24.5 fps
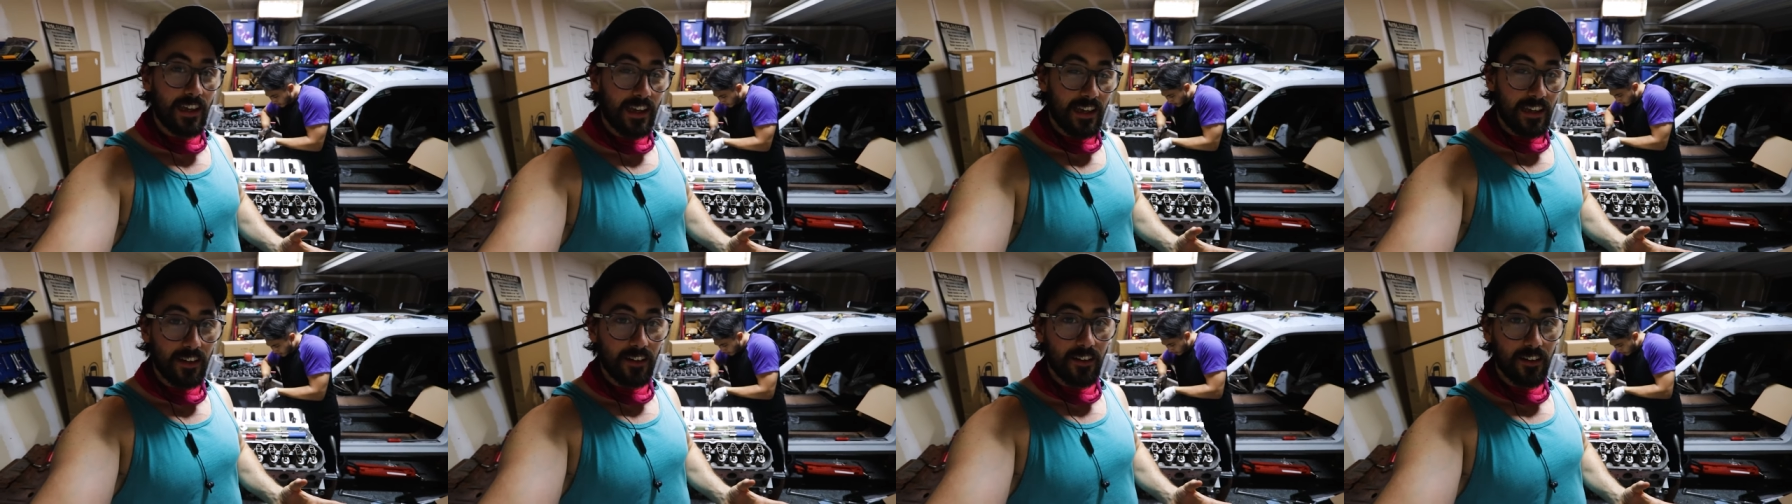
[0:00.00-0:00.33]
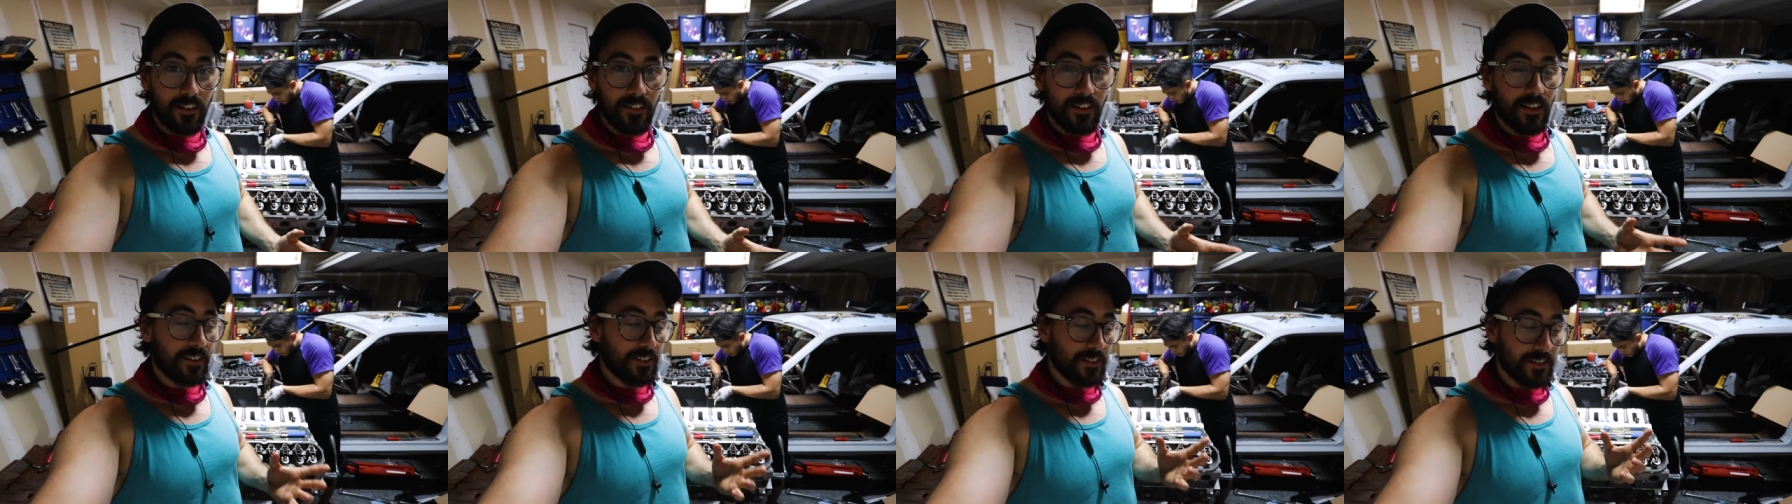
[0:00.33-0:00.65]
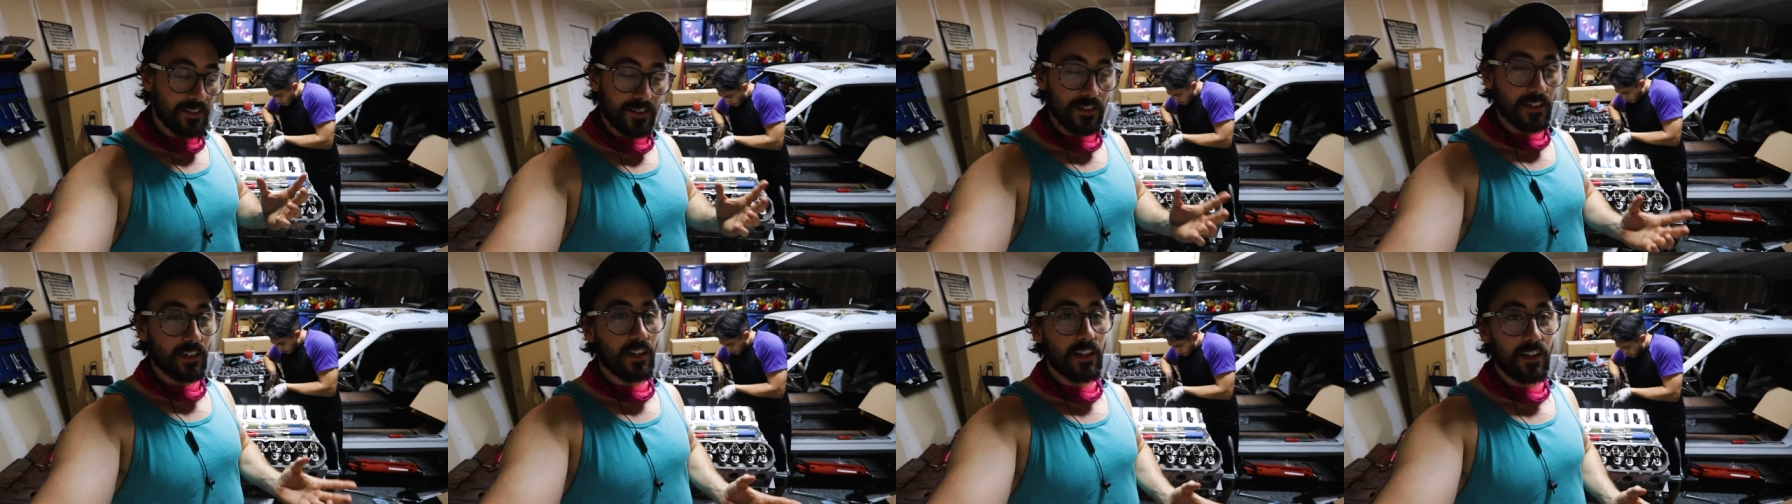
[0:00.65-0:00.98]
hit and
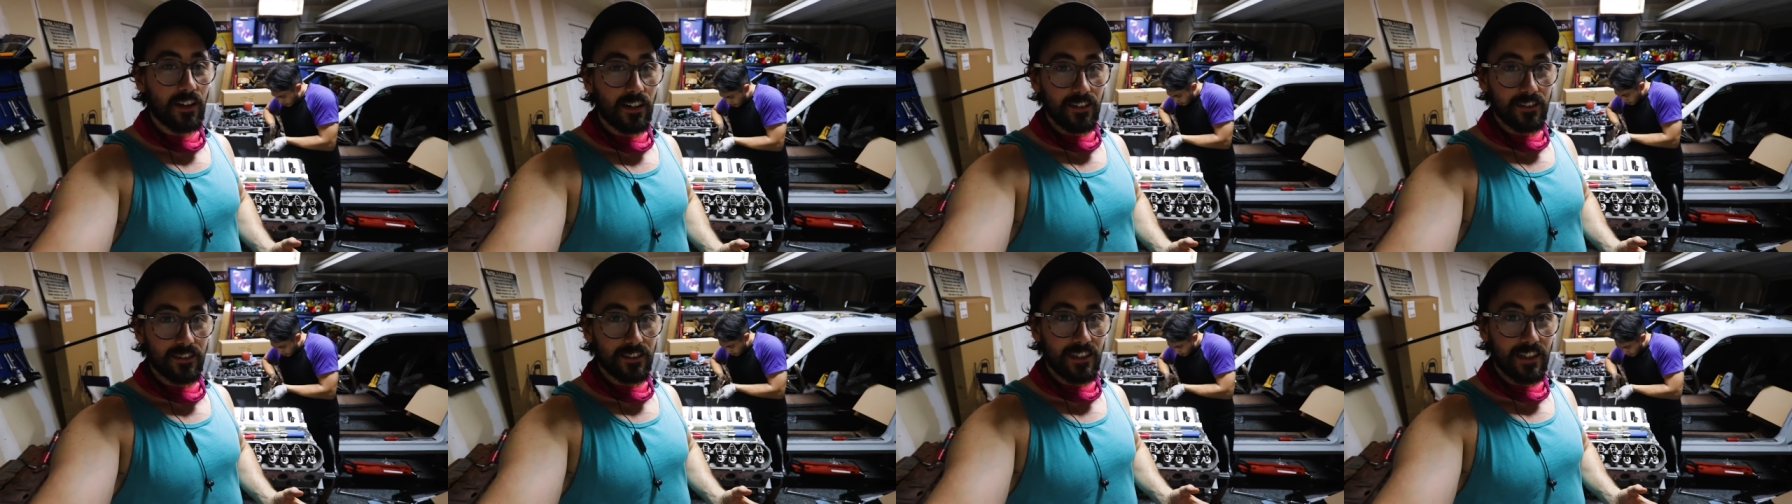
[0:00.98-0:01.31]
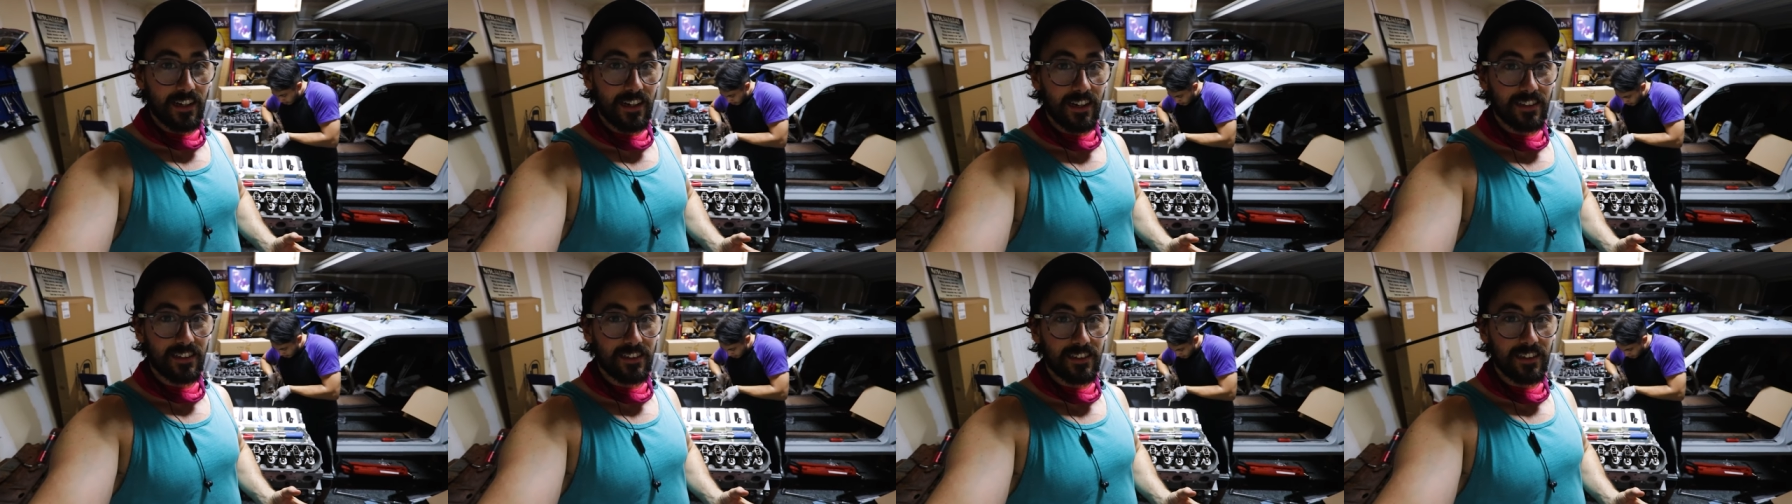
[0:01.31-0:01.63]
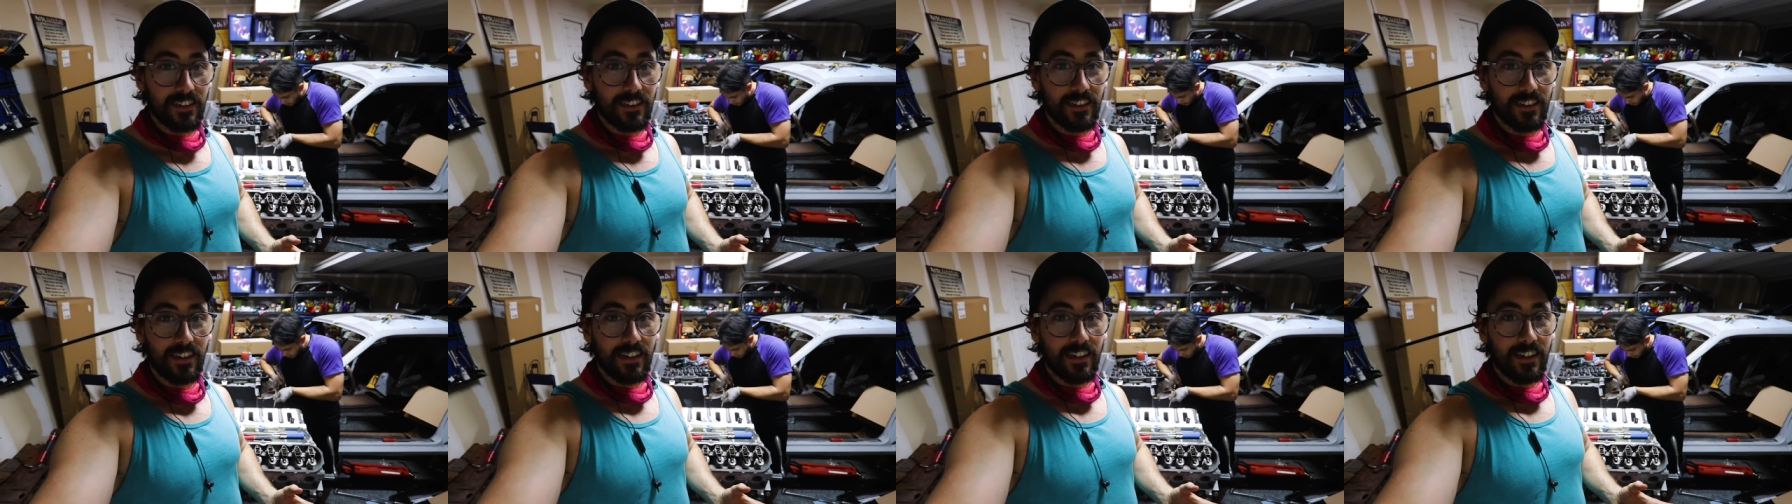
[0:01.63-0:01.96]
nothing's going to
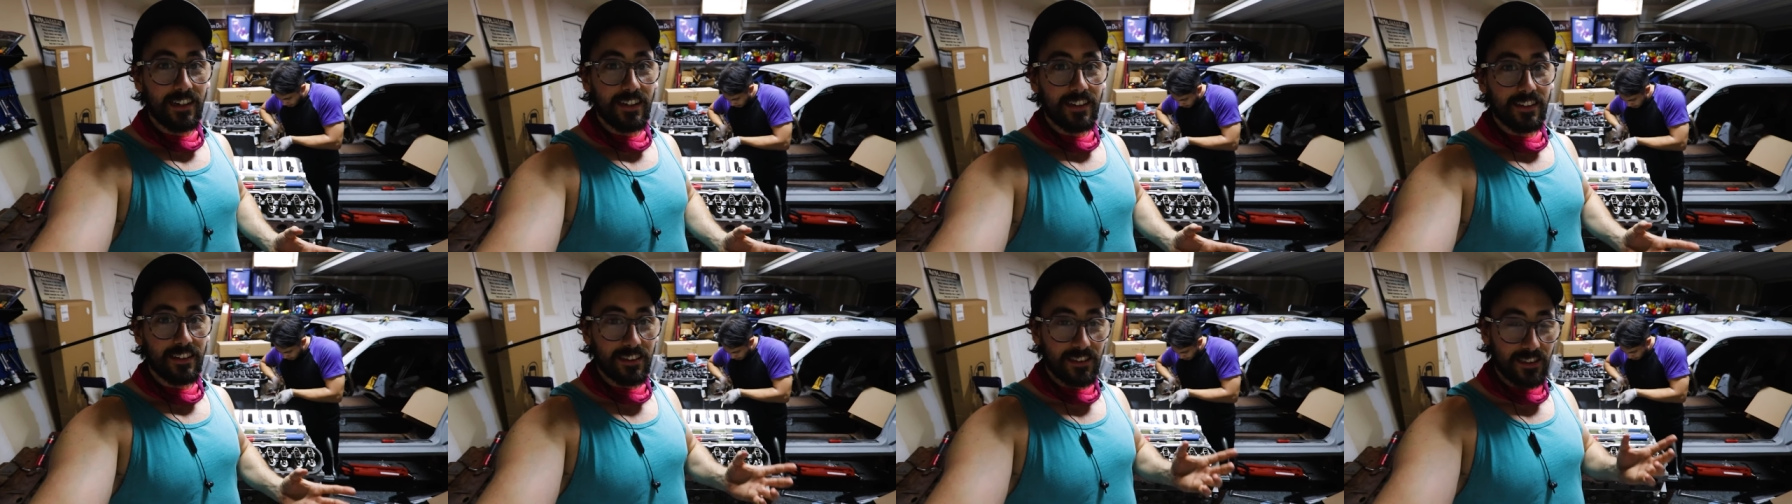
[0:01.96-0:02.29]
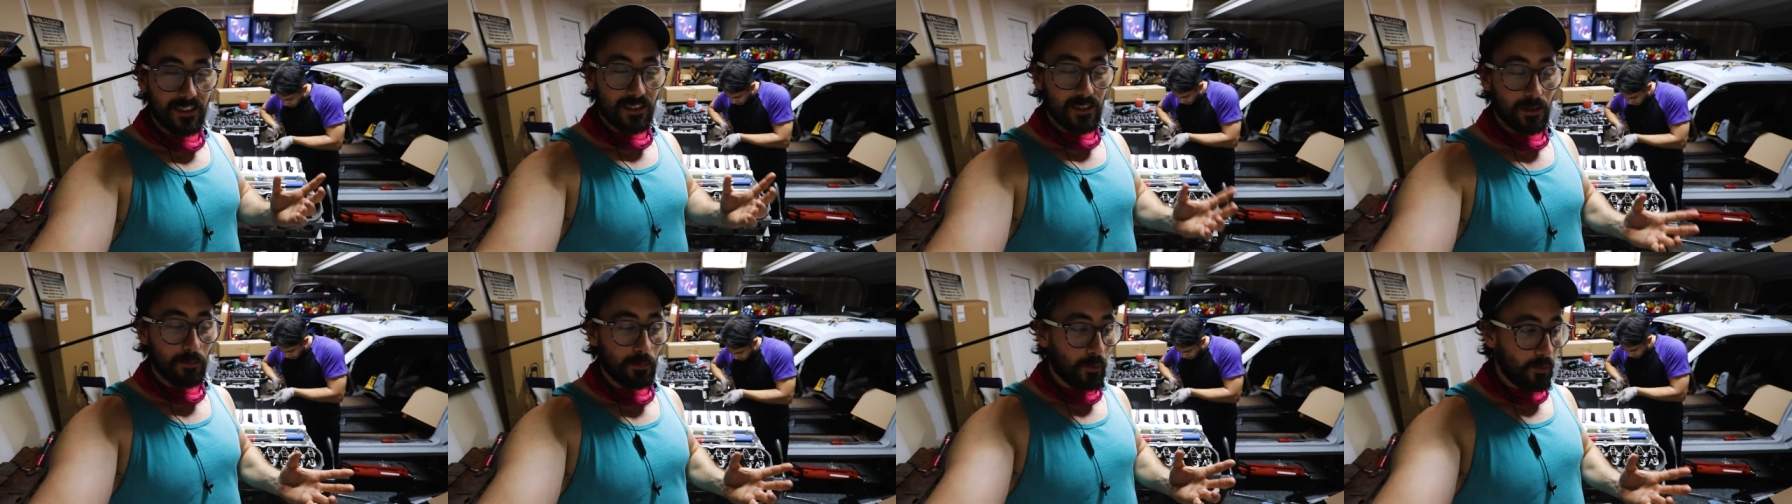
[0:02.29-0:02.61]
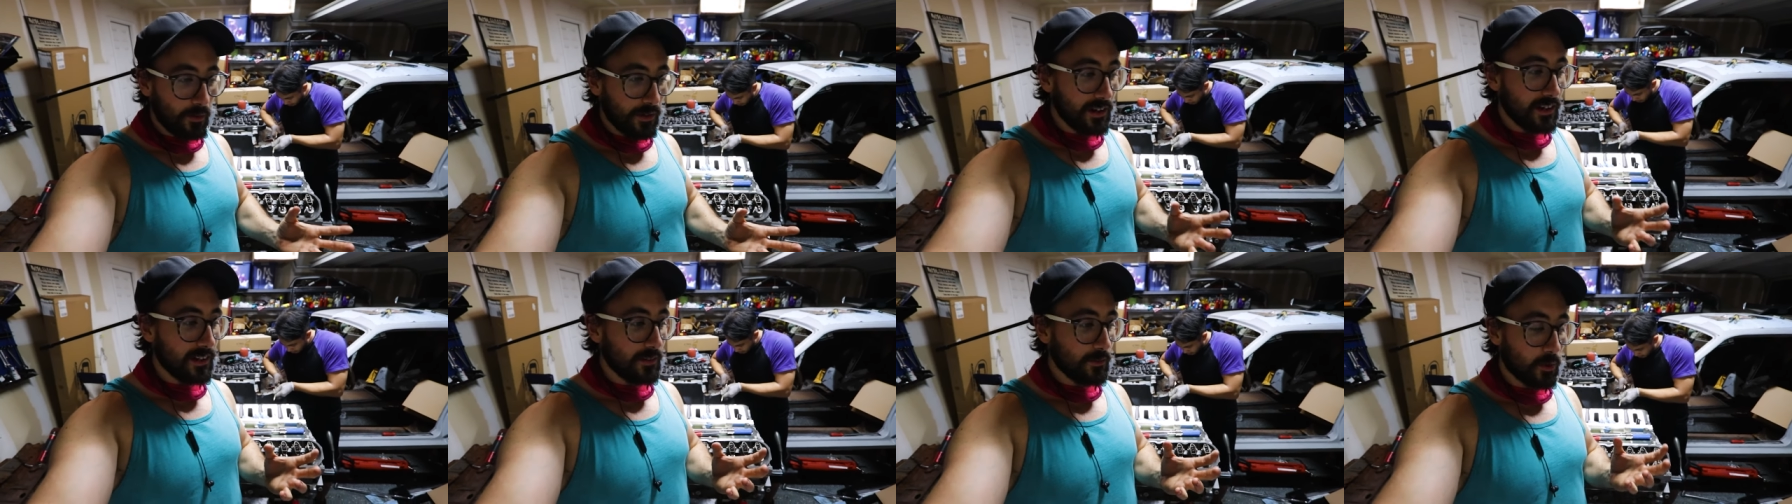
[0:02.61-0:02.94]
contact. This is the
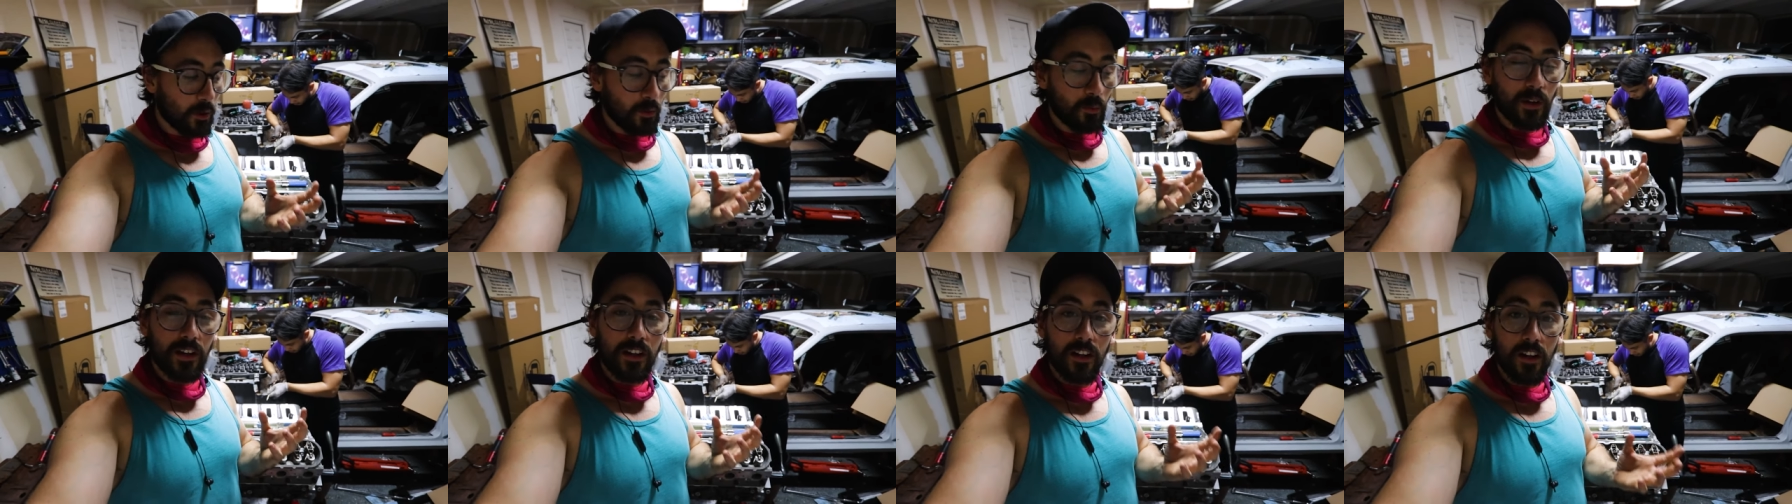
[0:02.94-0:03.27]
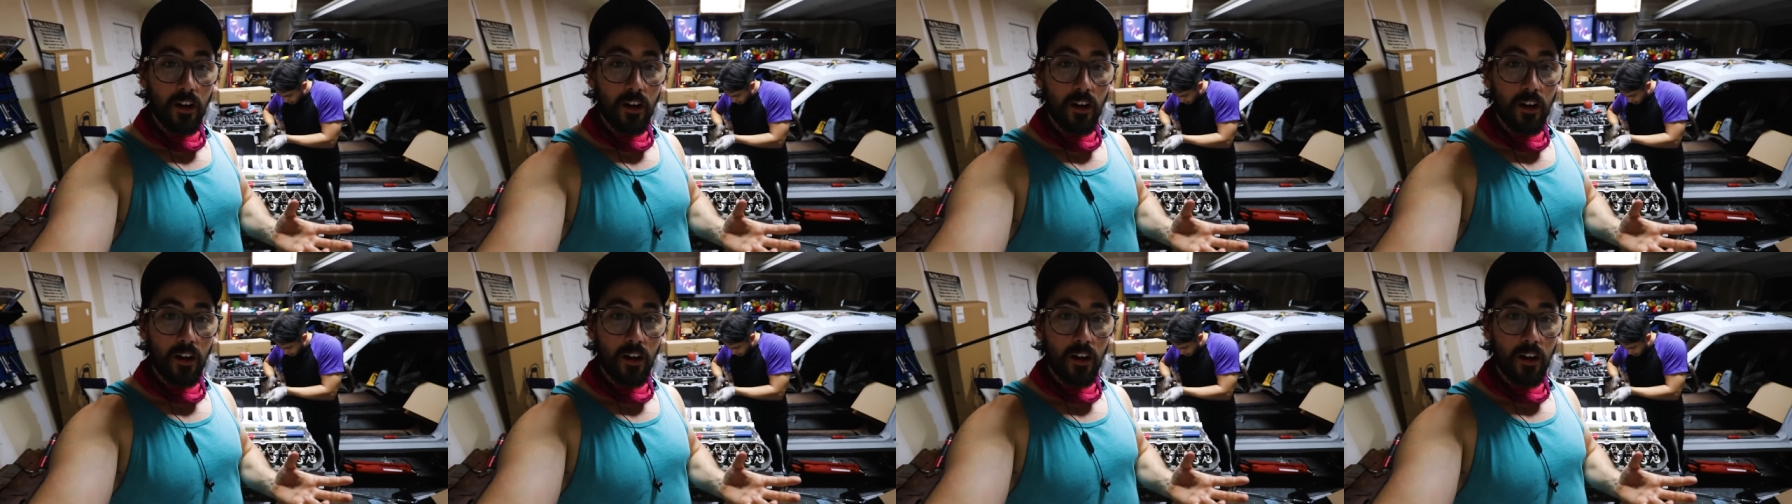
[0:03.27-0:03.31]
point where we